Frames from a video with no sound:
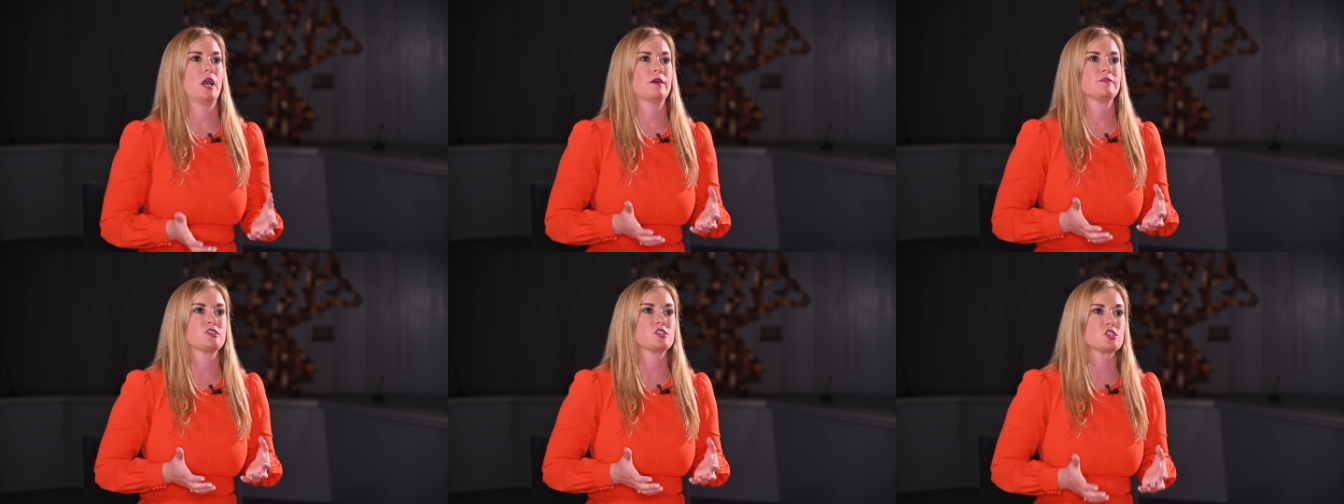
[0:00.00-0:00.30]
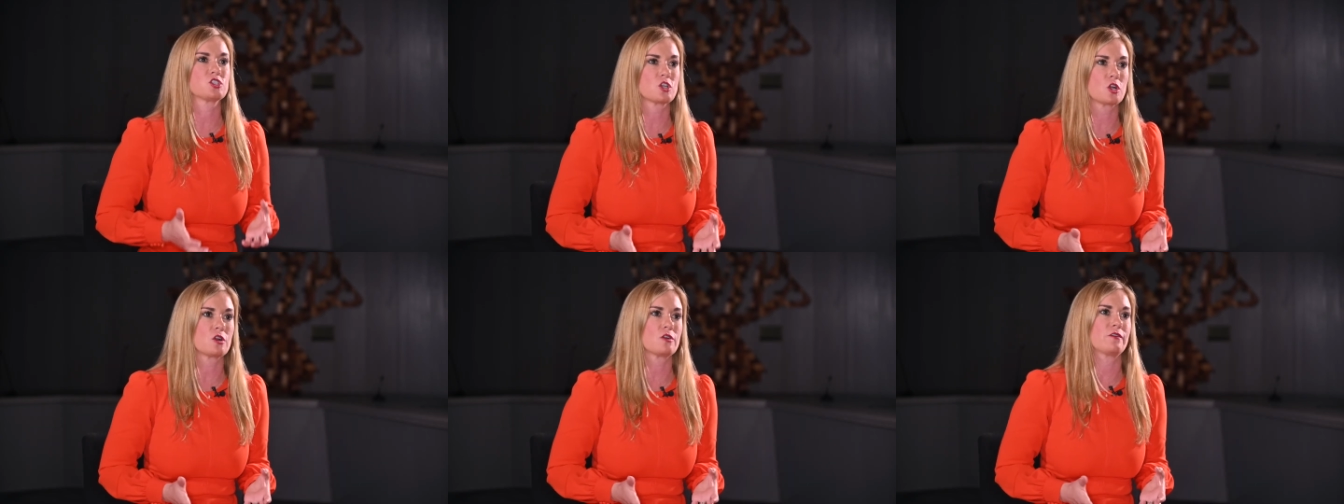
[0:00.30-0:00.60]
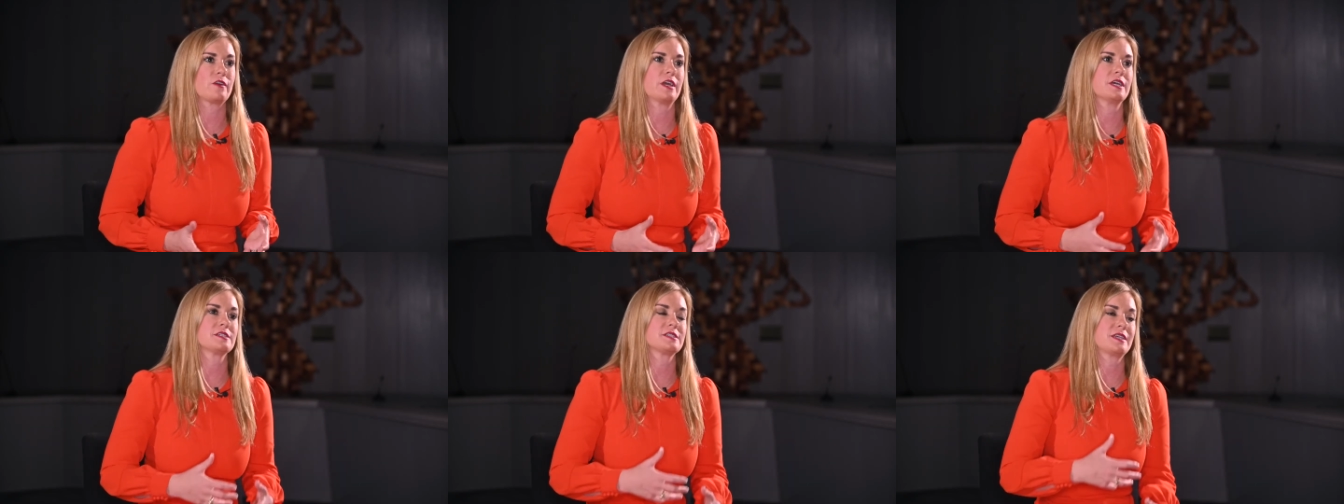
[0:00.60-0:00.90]
of
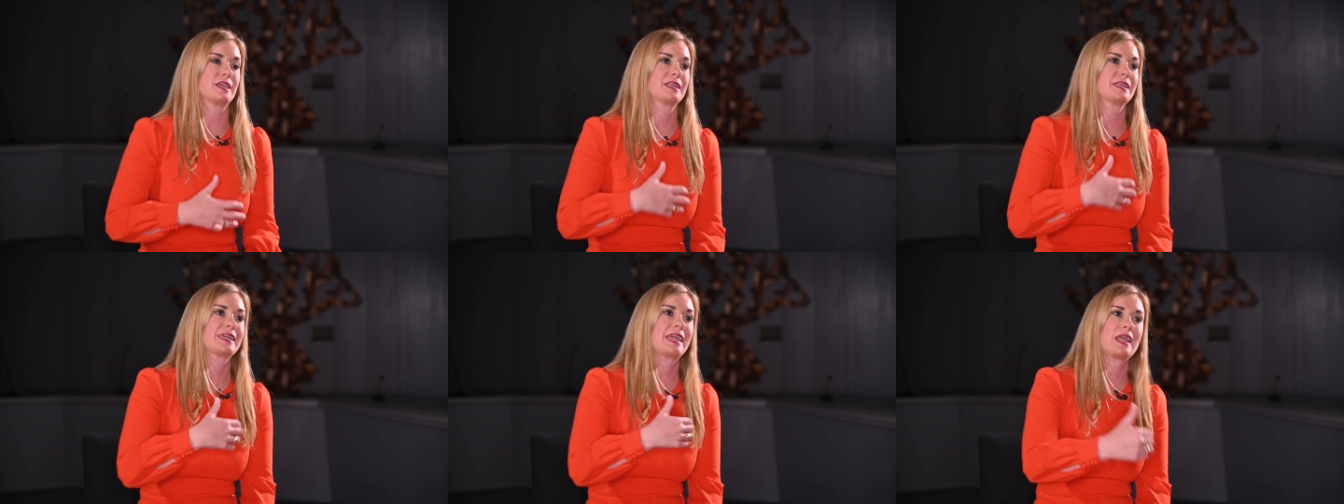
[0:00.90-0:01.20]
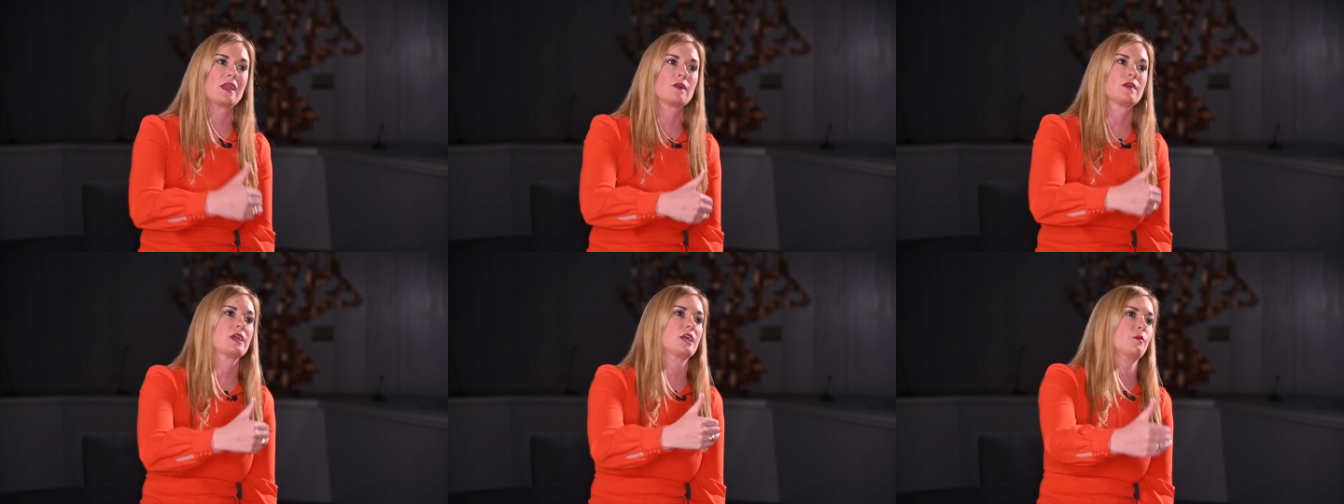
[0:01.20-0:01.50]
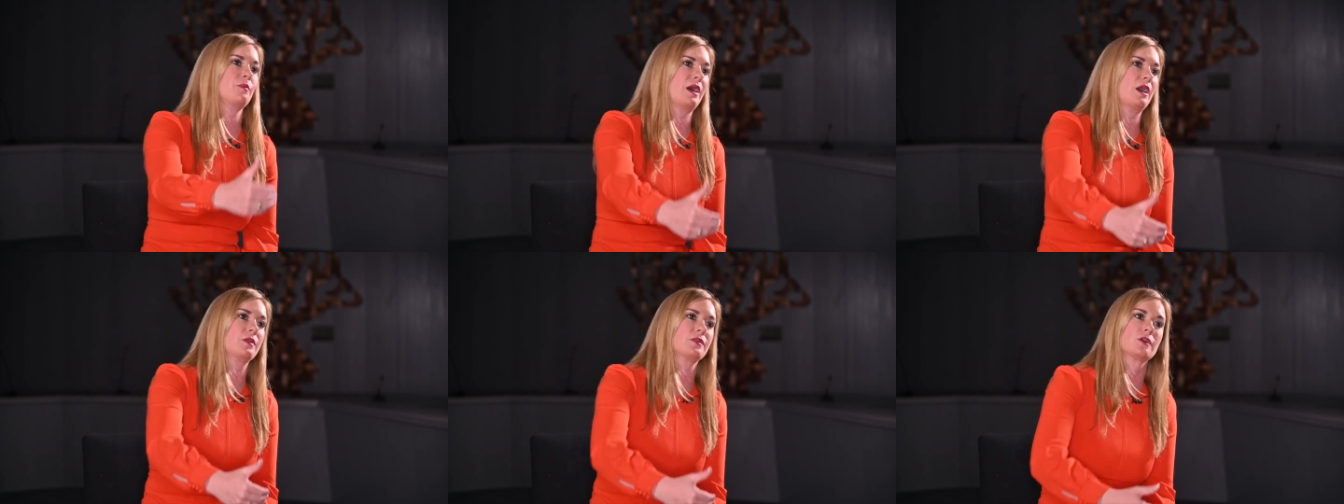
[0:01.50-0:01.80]
service and caring
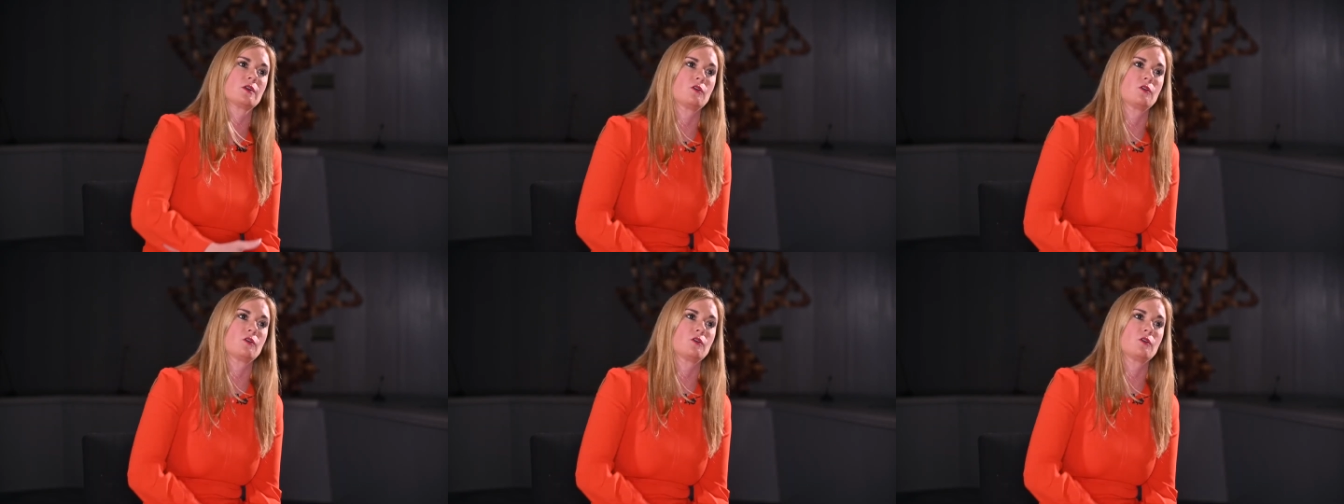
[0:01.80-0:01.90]
about the